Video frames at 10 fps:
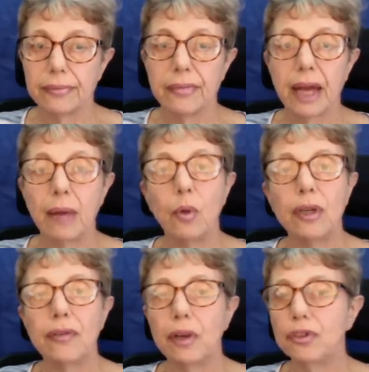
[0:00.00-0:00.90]
And one
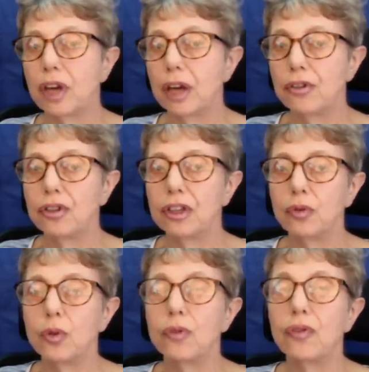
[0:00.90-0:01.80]
of those
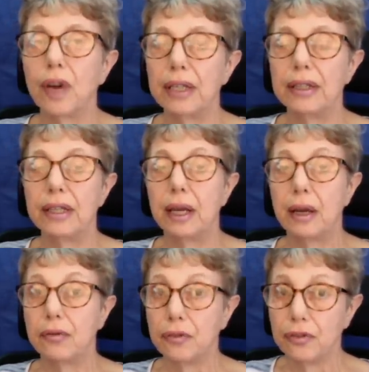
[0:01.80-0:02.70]
countries would find it
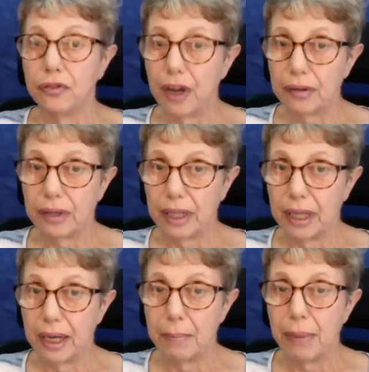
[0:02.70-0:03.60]
very
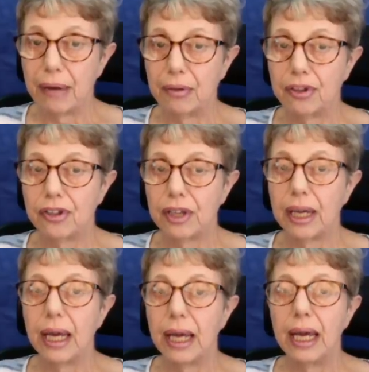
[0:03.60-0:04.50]

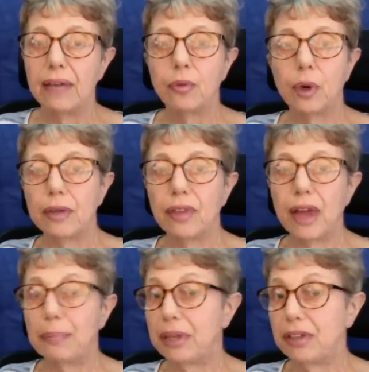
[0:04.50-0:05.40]
embarrassing if one of
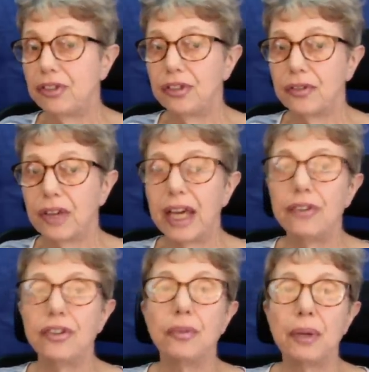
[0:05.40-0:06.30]
their pieces of
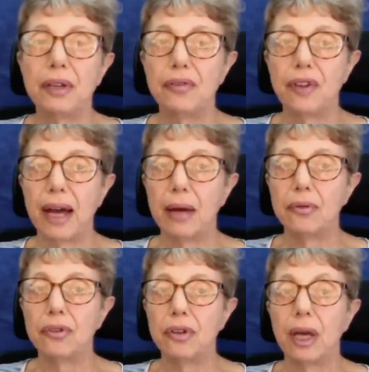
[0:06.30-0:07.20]
kit had been
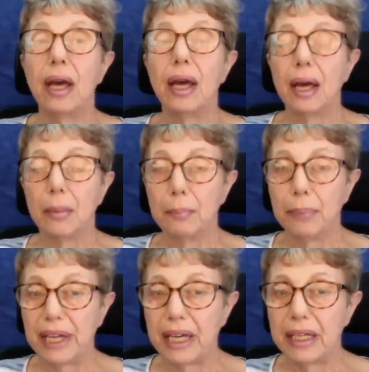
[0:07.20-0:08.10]
found
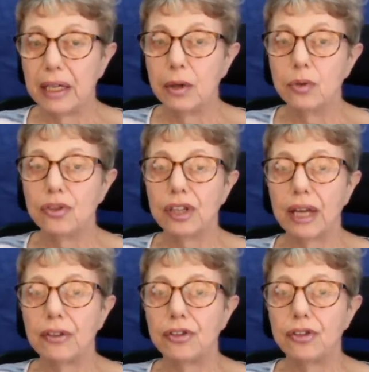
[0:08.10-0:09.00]
being used
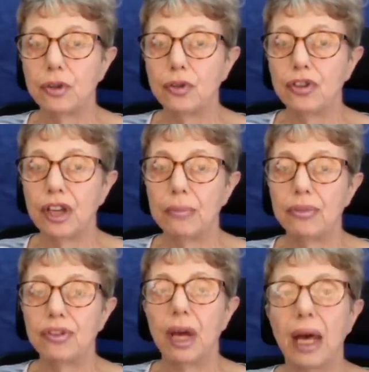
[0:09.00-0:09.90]
against two
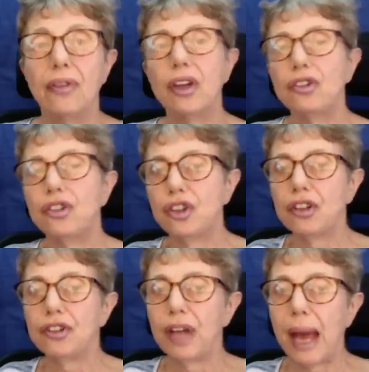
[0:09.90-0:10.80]
ships that
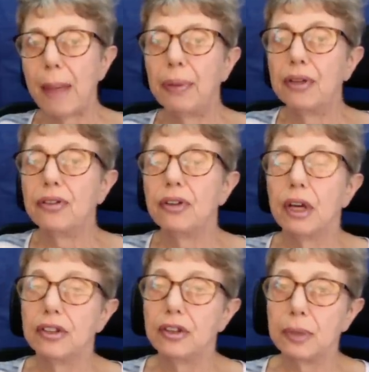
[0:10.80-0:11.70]
just happened
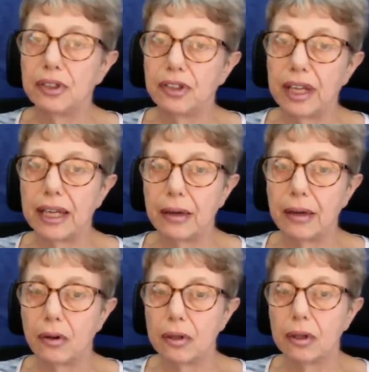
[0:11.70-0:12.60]
to be taking
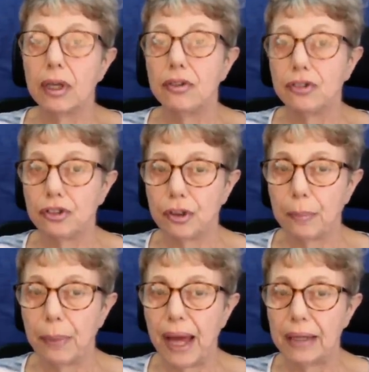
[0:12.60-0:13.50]
oil to
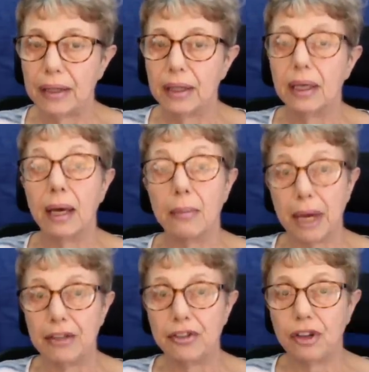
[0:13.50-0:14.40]
Japan, a
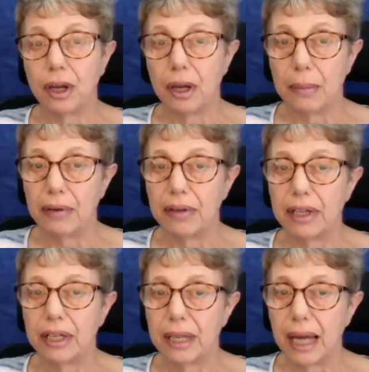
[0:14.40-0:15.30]
major
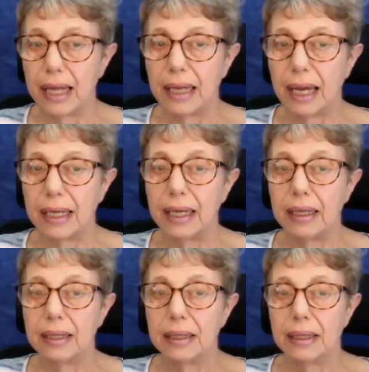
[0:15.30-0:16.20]
American ally.
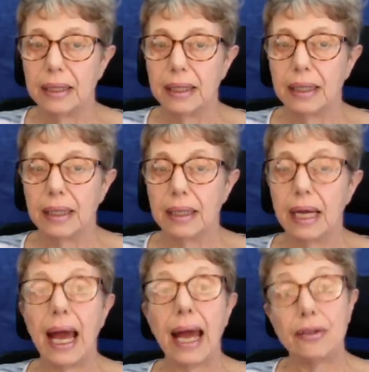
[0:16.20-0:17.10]

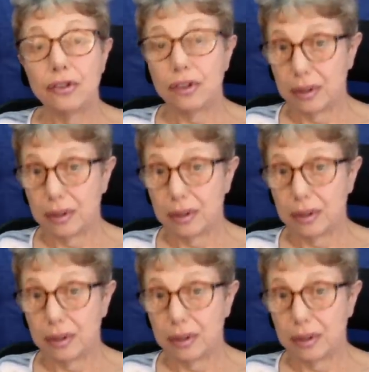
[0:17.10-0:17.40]
And